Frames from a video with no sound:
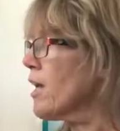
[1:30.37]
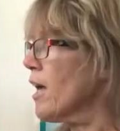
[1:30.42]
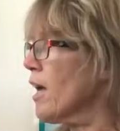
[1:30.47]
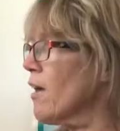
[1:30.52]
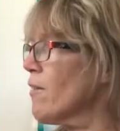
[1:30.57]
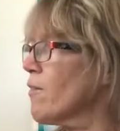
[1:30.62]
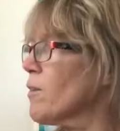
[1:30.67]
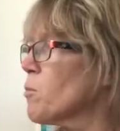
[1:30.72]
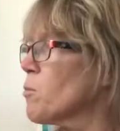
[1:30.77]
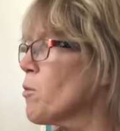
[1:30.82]

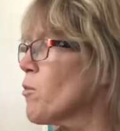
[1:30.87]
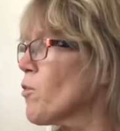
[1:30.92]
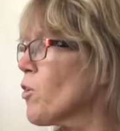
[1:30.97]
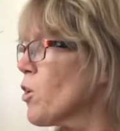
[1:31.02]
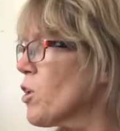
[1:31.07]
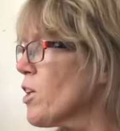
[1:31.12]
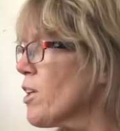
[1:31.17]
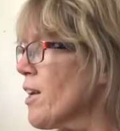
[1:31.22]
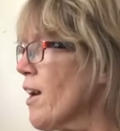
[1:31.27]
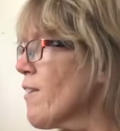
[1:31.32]
And then we've
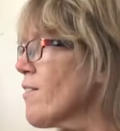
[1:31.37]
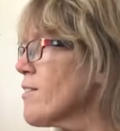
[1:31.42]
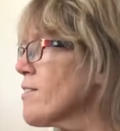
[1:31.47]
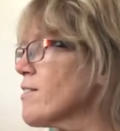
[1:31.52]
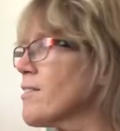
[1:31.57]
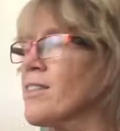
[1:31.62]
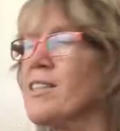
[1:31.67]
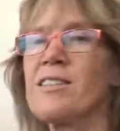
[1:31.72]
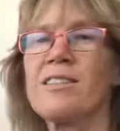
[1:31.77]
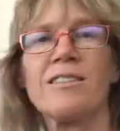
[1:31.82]
got another
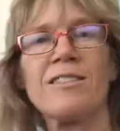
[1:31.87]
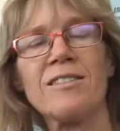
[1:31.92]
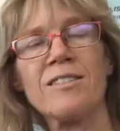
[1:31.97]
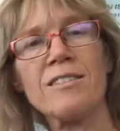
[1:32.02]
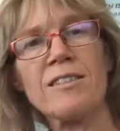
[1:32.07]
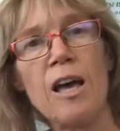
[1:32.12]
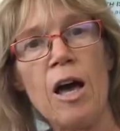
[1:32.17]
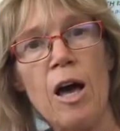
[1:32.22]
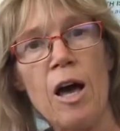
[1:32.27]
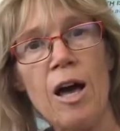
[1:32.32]

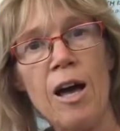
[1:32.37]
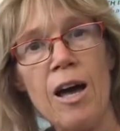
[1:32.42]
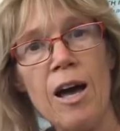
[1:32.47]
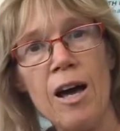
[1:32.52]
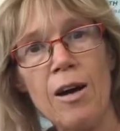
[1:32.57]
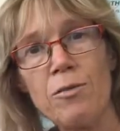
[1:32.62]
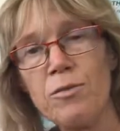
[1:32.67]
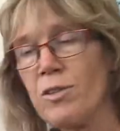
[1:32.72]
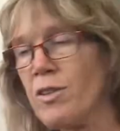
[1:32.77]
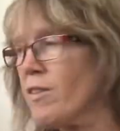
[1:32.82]
sentence
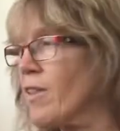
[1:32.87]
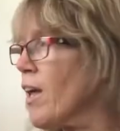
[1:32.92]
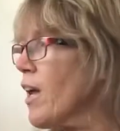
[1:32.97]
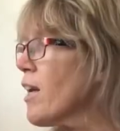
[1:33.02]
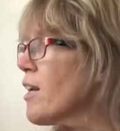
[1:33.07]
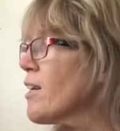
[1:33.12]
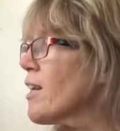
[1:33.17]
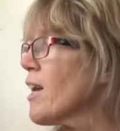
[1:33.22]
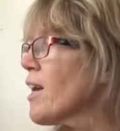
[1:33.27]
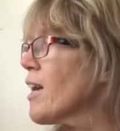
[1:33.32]
after
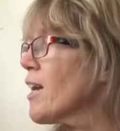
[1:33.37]
that.